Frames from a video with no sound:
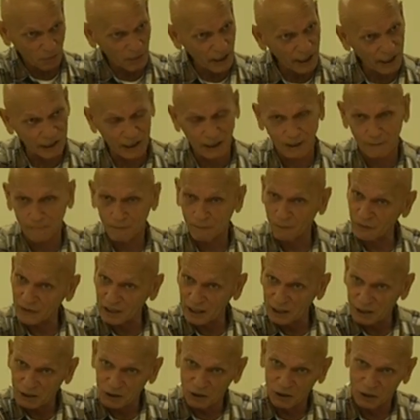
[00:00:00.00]
back.
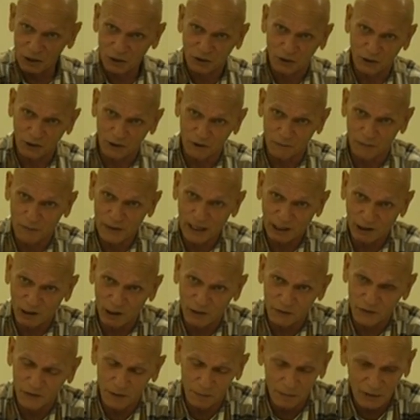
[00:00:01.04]
And I took it back
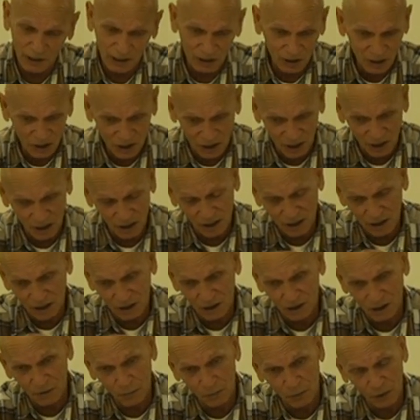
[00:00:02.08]
off him, and I said,
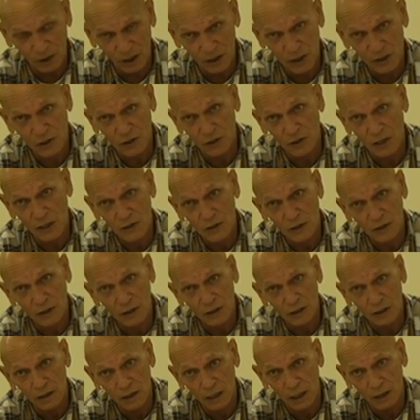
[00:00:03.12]
I apologise. I
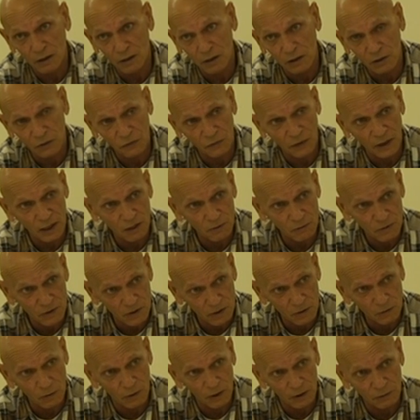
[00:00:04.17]
didn't know this fellow was
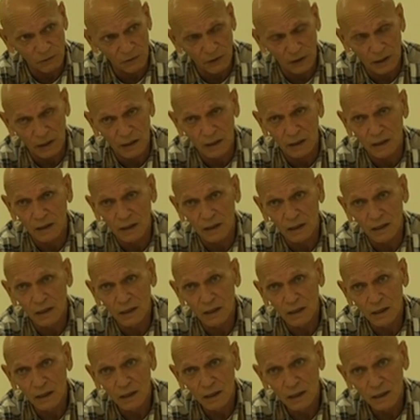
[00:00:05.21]
a white fella.
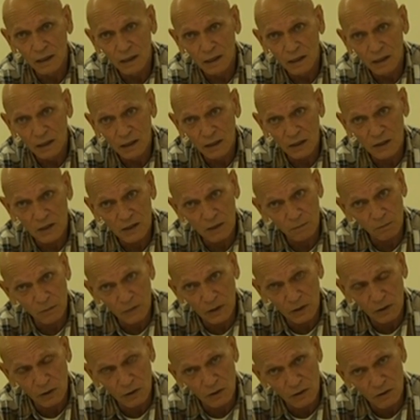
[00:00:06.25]
I said,
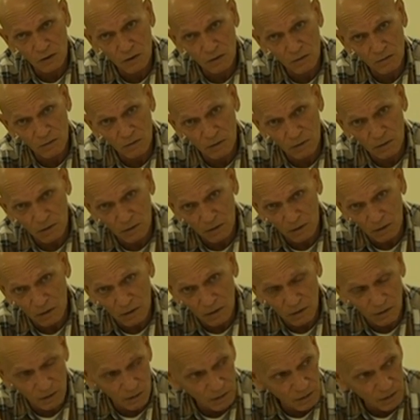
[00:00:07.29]
because
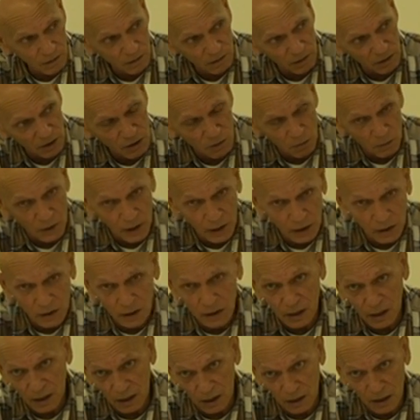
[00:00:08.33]
this meeting
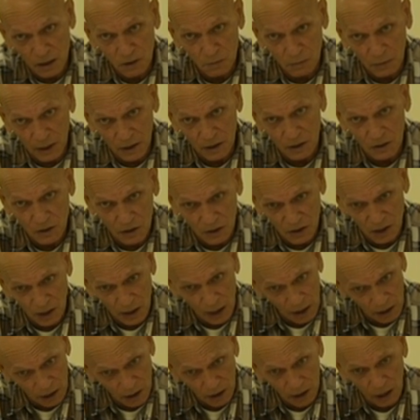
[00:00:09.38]
here, these meetings, I said,
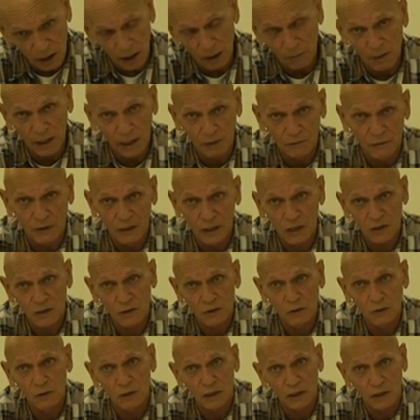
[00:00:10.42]
only black fellas
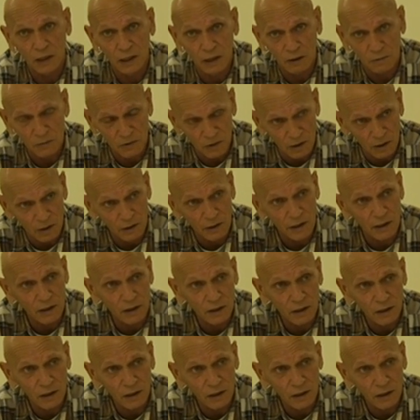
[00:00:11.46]
talking here, I'm sorry.